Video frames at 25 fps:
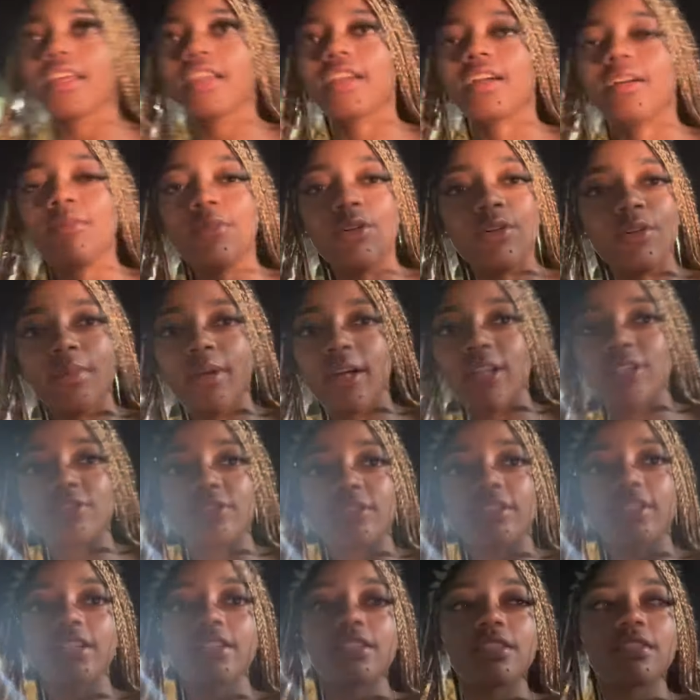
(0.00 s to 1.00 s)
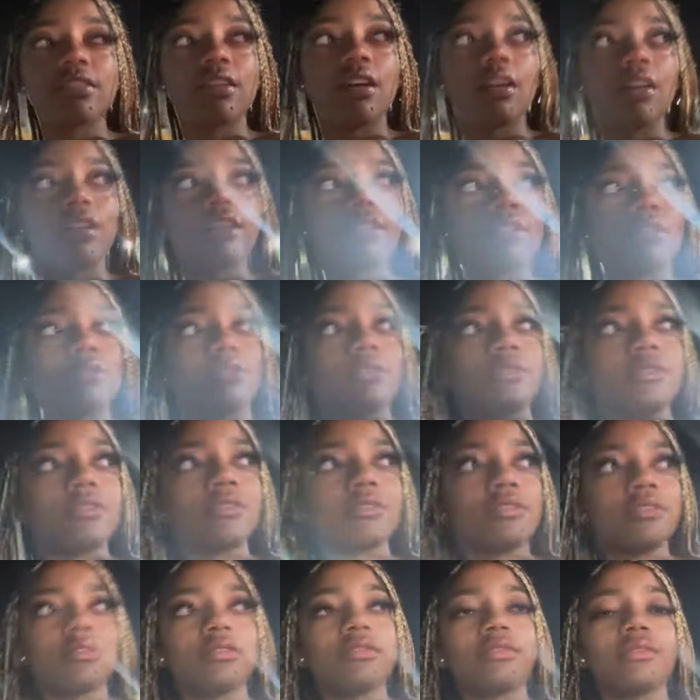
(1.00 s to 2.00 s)
come on, Patrick. Let's go.
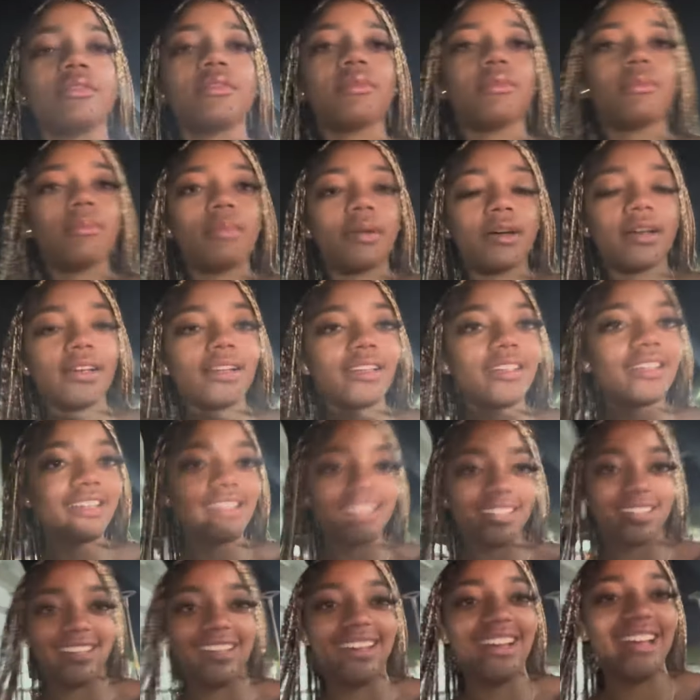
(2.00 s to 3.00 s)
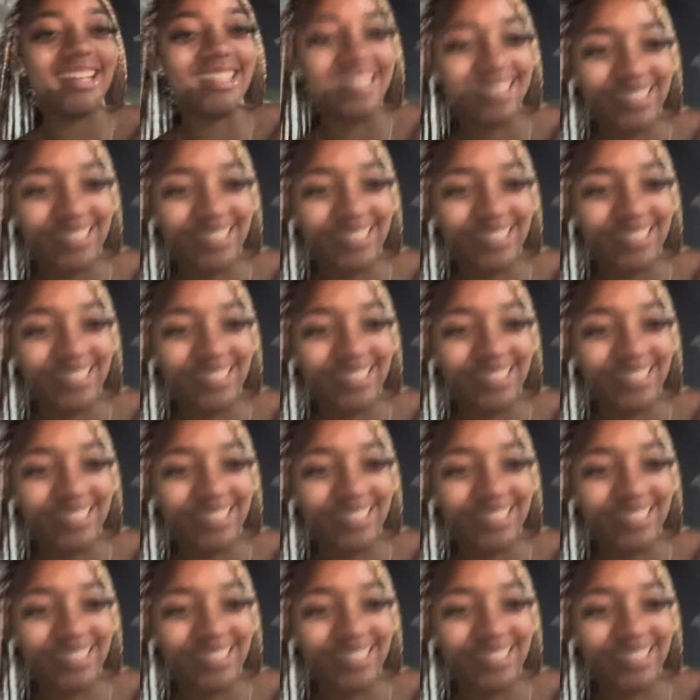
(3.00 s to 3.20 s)
But, yeah.